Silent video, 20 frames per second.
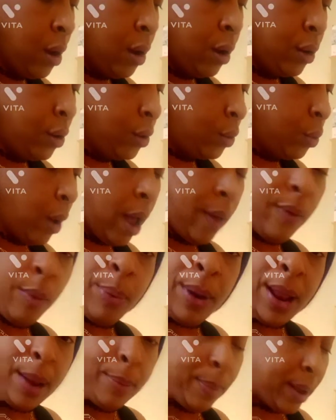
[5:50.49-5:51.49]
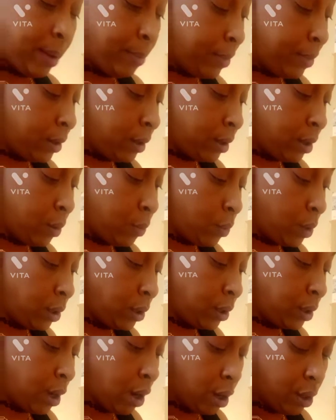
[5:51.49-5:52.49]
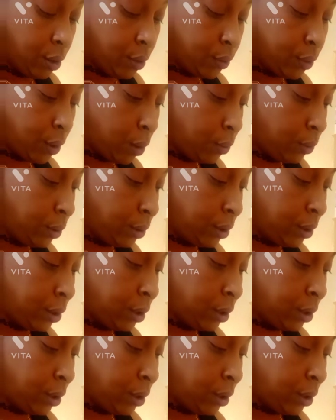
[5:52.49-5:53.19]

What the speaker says: Use whatever plant-based milk you want. I use oat.